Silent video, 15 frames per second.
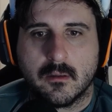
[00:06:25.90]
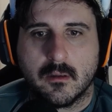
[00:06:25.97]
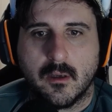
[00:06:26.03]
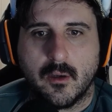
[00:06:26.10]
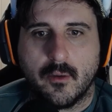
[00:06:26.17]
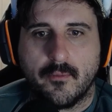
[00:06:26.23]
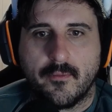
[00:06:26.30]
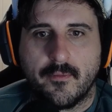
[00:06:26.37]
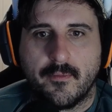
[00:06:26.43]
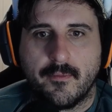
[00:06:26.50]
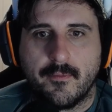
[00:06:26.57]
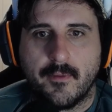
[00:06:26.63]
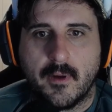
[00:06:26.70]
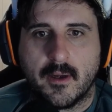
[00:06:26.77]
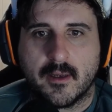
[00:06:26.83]
Oh
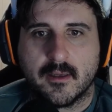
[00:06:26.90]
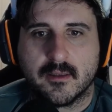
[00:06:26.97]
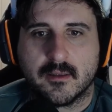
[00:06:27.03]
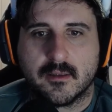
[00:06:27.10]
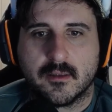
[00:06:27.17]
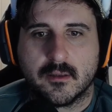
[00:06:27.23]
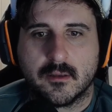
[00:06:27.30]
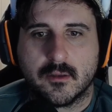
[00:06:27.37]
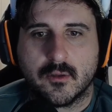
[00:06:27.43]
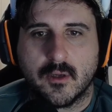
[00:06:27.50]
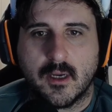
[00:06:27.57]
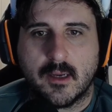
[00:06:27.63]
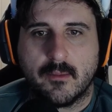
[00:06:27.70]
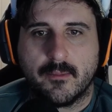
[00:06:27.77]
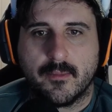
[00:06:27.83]
fuck, it's a
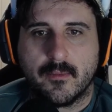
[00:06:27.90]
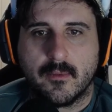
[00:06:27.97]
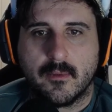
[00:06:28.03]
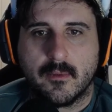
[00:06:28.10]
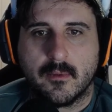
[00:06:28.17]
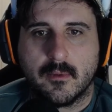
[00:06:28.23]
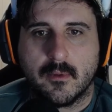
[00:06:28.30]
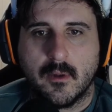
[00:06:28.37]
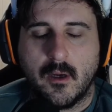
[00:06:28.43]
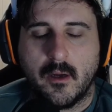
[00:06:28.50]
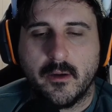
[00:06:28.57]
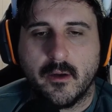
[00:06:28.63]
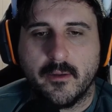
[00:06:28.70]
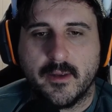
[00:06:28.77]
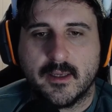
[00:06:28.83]
trap. Oh
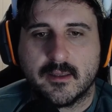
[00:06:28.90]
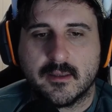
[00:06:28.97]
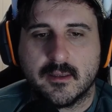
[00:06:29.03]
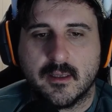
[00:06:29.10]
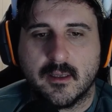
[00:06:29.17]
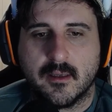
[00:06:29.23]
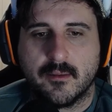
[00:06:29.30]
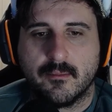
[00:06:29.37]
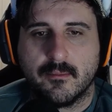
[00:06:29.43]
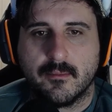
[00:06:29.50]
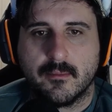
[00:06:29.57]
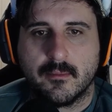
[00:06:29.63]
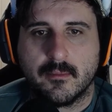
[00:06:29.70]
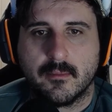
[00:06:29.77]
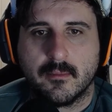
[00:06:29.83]
no, that's that
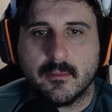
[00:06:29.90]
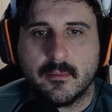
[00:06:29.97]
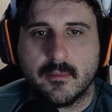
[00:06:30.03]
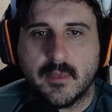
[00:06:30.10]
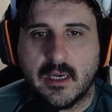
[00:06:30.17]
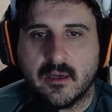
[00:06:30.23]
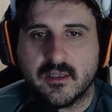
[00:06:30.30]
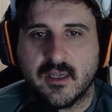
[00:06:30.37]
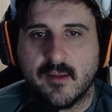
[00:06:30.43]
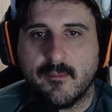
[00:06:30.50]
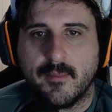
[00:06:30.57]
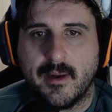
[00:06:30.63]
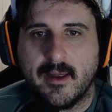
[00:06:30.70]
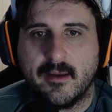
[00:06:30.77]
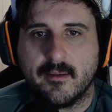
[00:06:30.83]
looks like blood.